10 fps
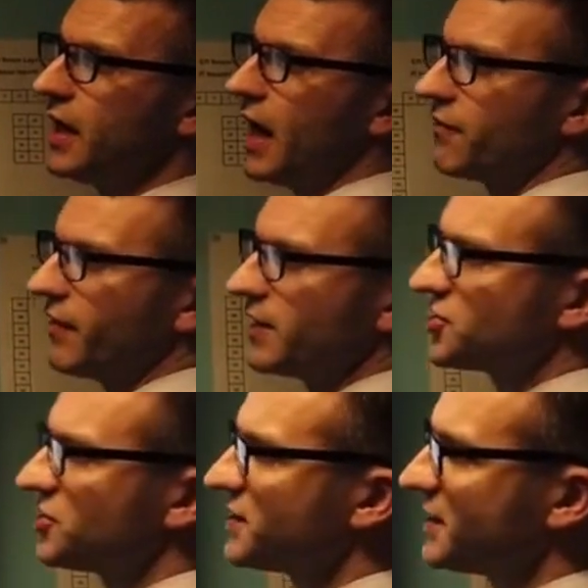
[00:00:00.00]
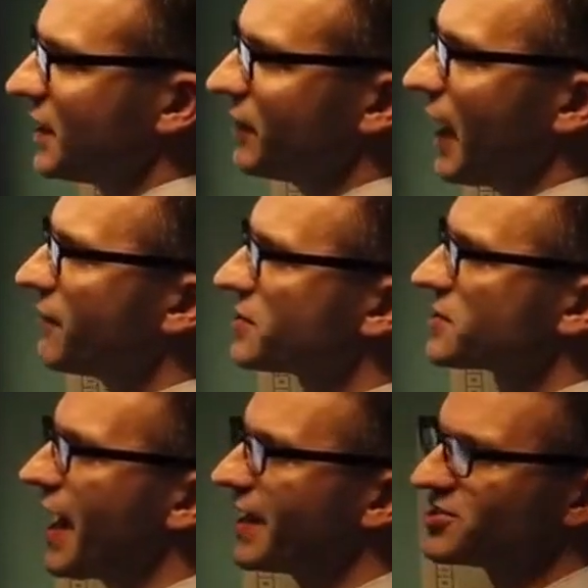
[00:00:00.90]
An advantage of TV
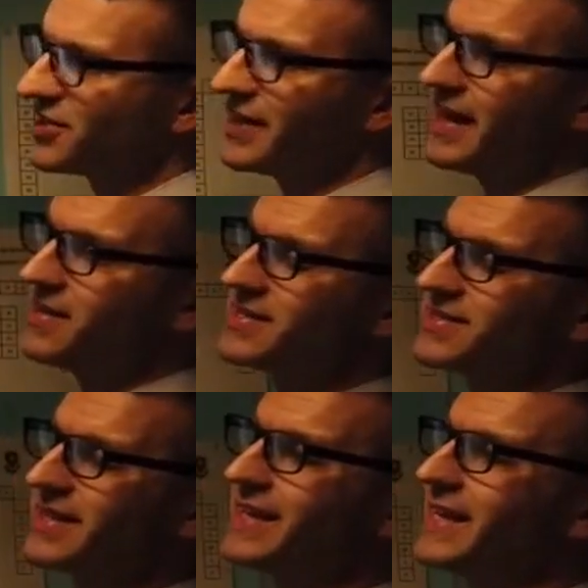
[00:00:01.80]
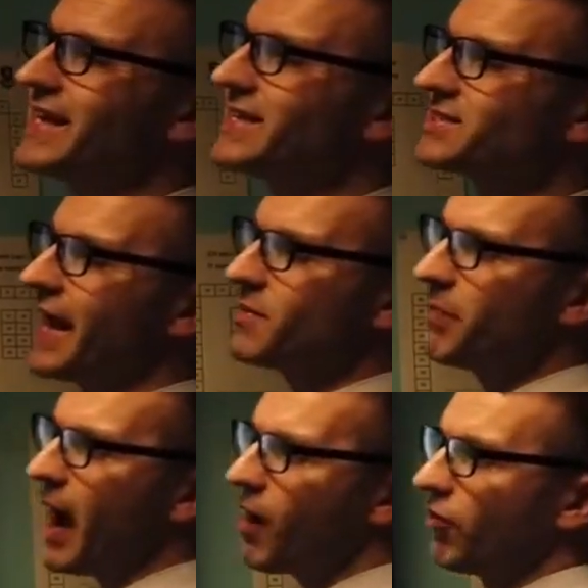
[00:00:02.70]
advertising is that it is a
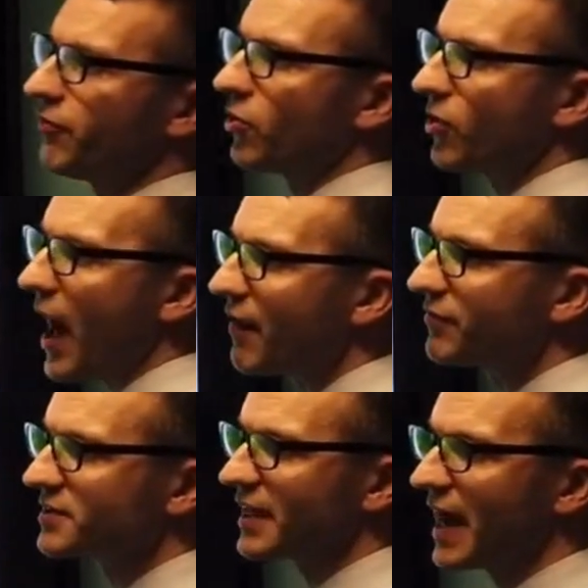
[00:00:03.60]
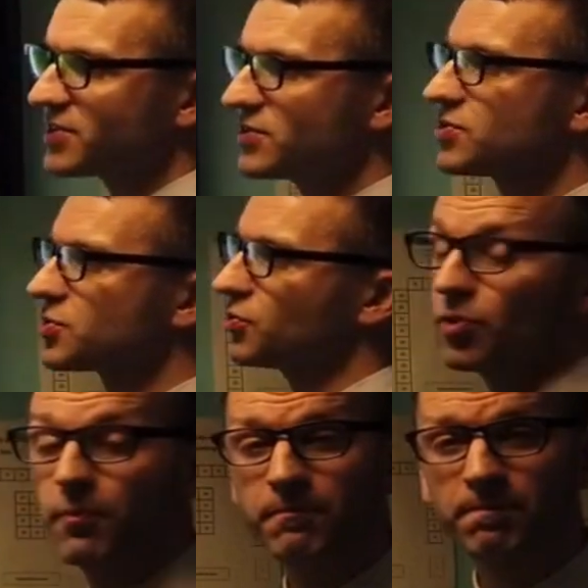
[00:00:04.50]
powerful advertising tool.